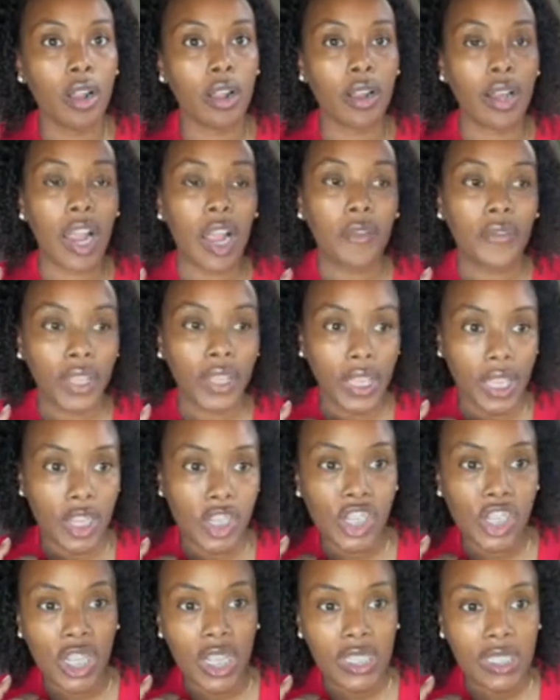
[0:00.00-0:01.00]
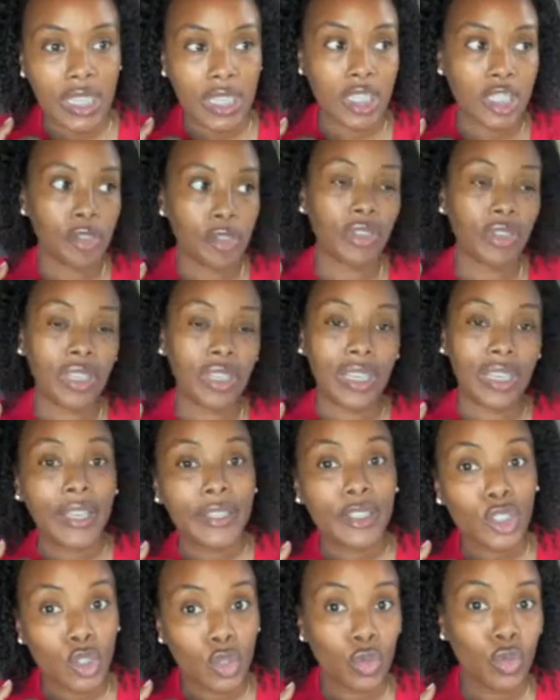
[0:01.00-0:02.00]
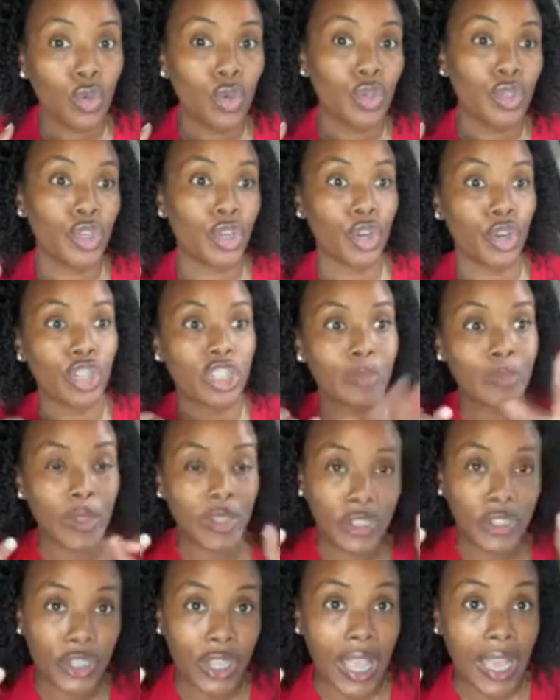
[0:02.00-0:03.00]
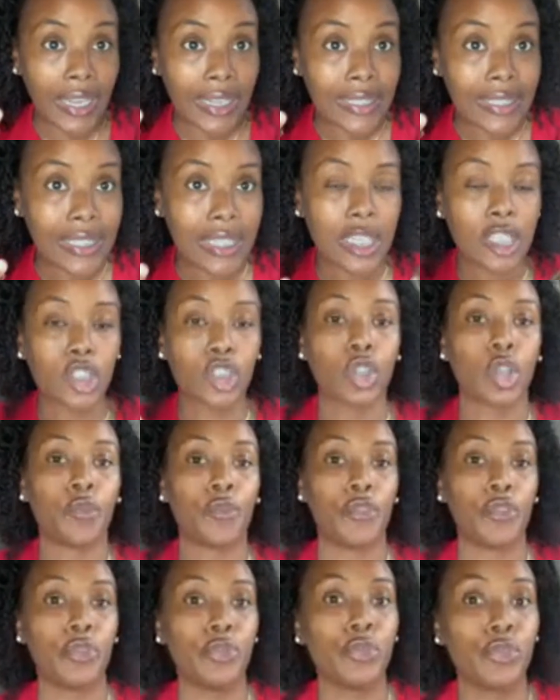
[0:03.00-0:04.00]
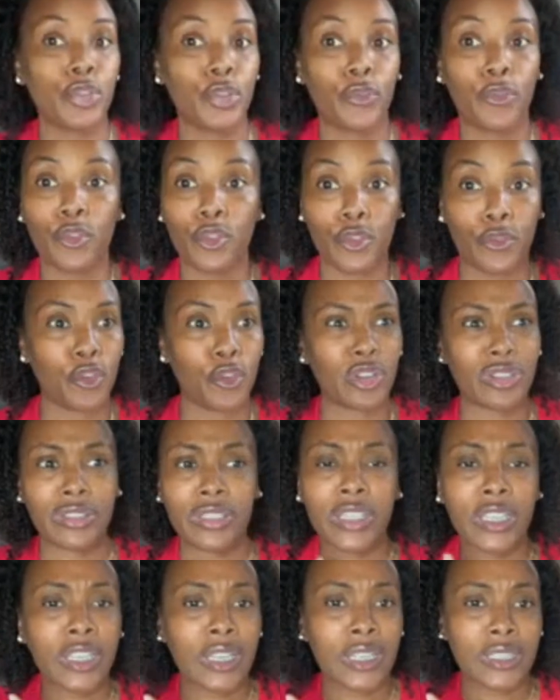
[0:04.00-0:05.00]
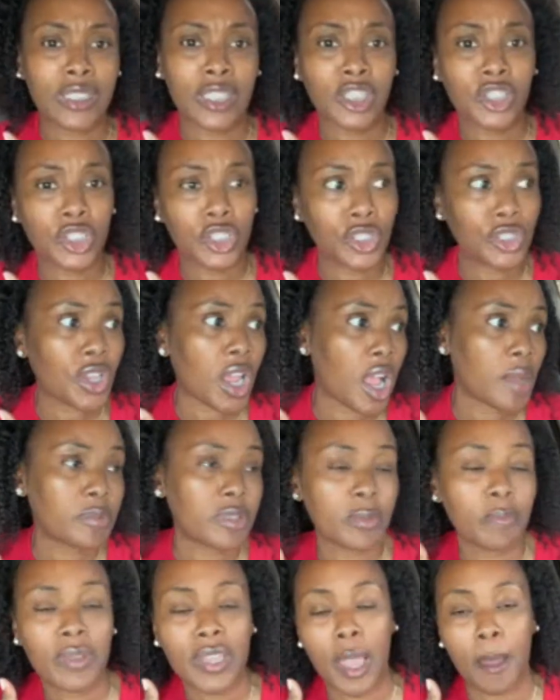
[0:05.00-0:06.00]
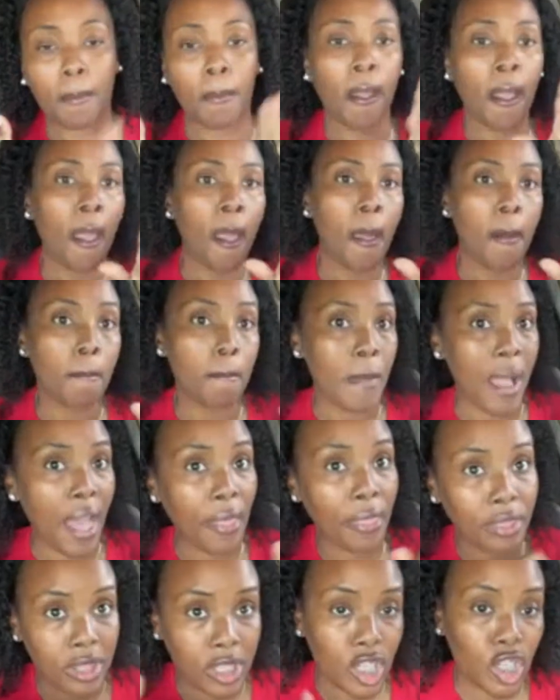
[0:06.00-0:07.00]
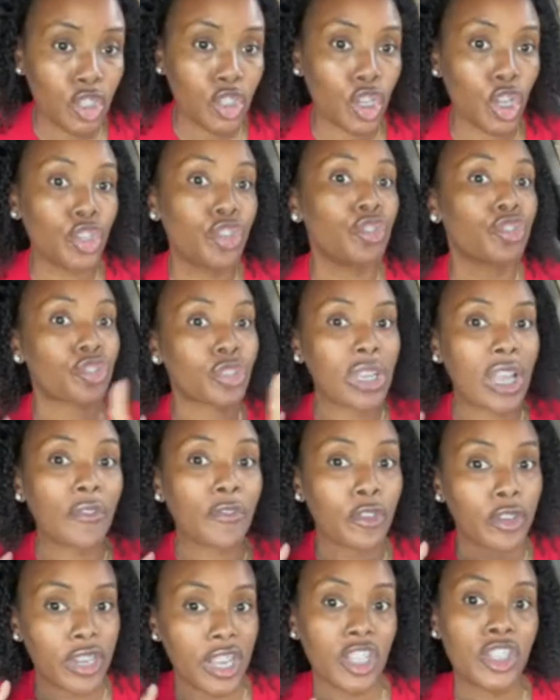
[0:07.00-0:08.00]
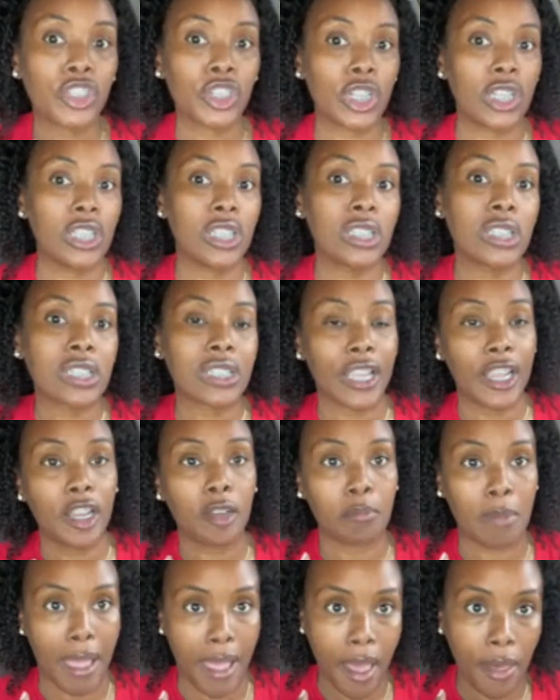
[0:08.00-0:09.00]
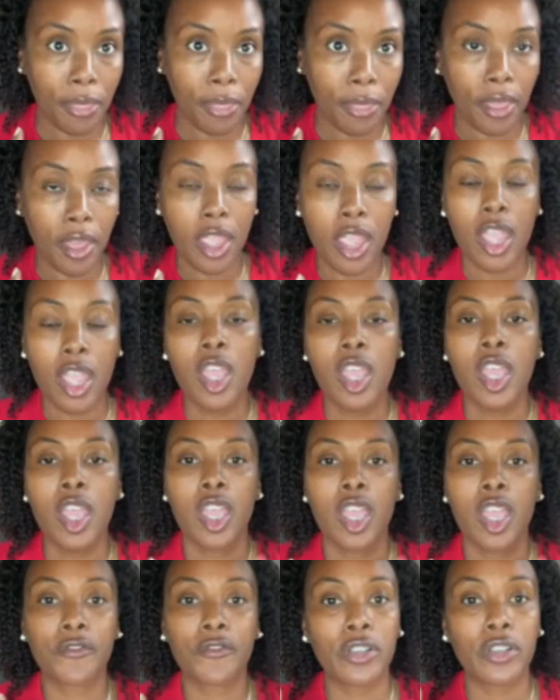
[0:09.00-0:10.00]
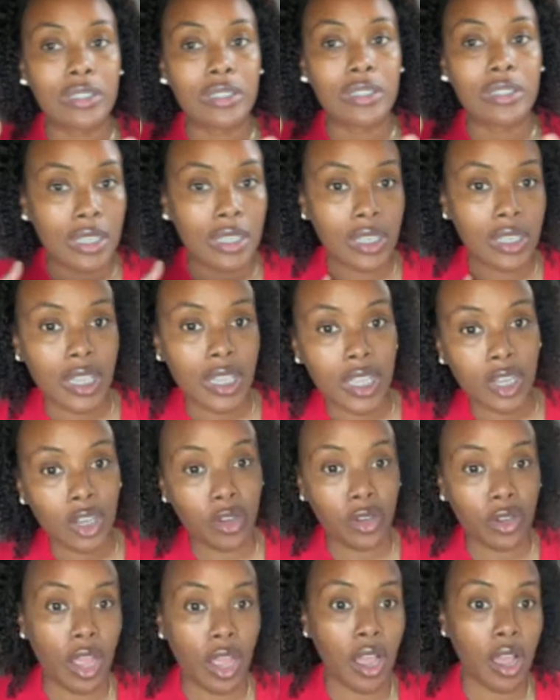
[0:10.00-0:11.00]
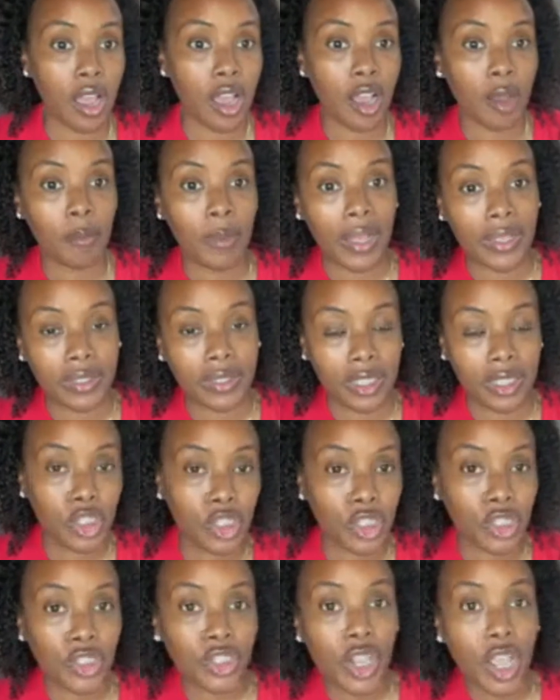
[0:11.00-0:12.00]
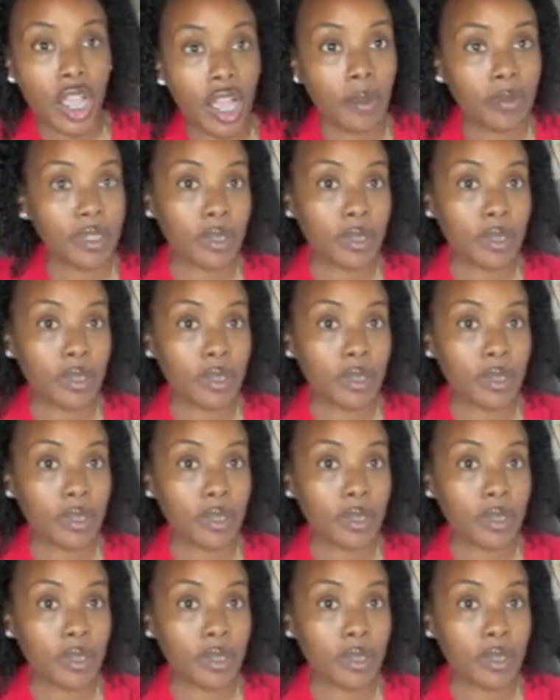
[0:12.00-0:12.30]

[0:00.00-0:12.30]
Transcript: clarifications as it relates to your specialty. So if you're seeking a teaching job to be a math teacher, you should have credentials in math. If you're seeking a teaching job to